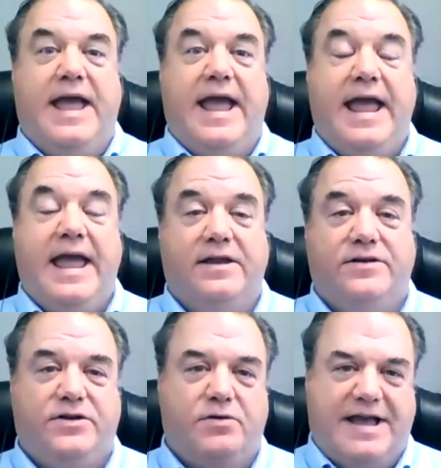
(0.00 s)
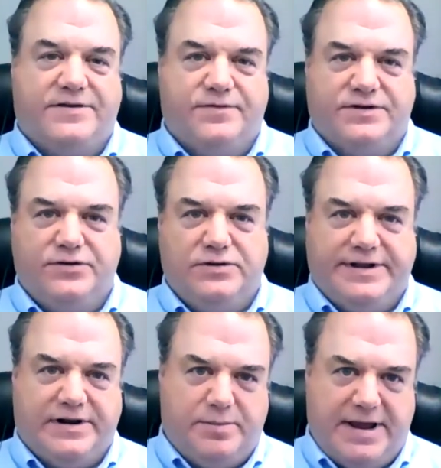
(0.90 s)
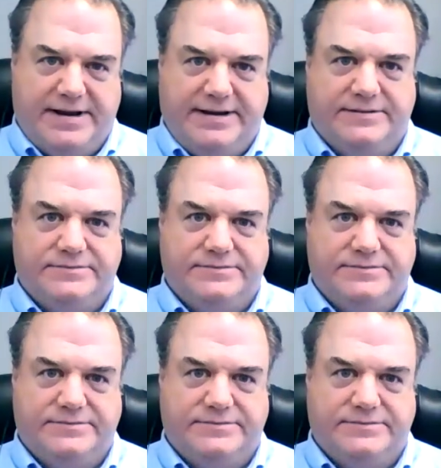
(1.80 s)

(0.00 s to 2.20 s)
and you ask for too little money.